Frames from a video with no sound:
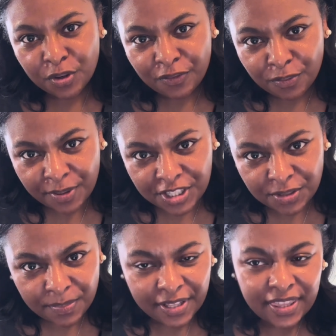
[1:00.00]
information
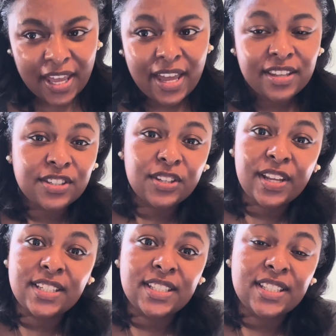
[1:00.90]
about that. So
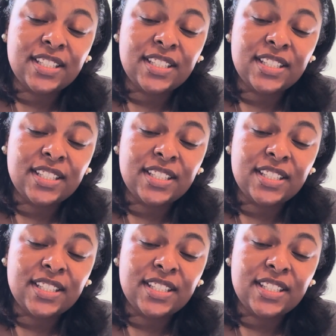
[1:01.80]
that's